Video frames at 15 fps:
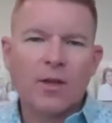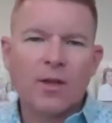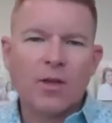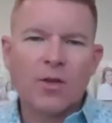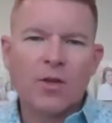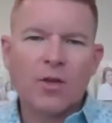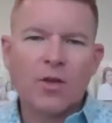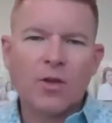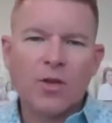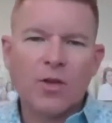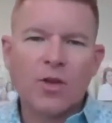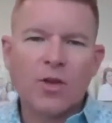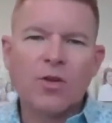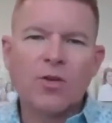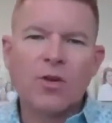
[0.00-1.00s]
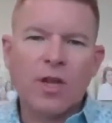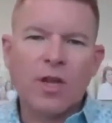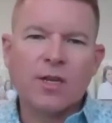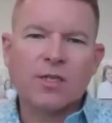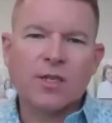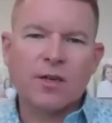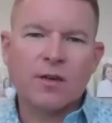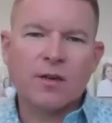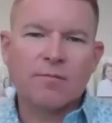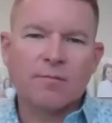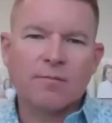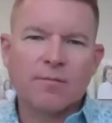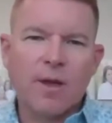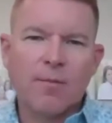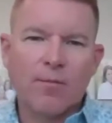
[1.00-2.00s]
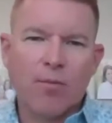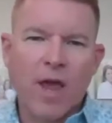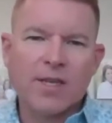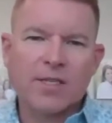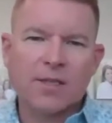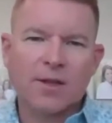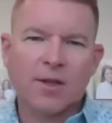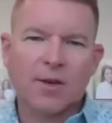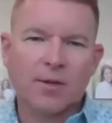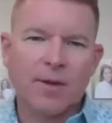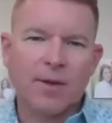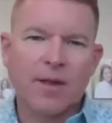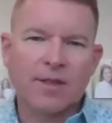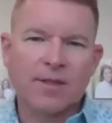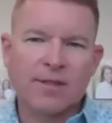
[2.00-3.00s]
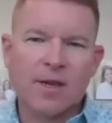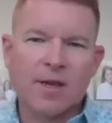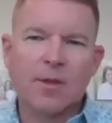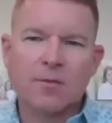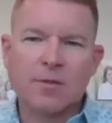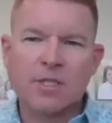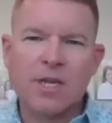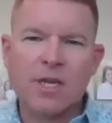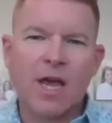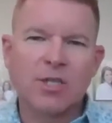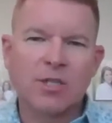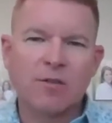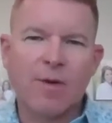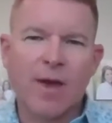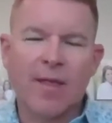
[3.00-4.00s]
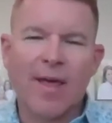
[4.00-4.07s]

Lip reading: you do need to embrace a little bit some of the mistakes you made.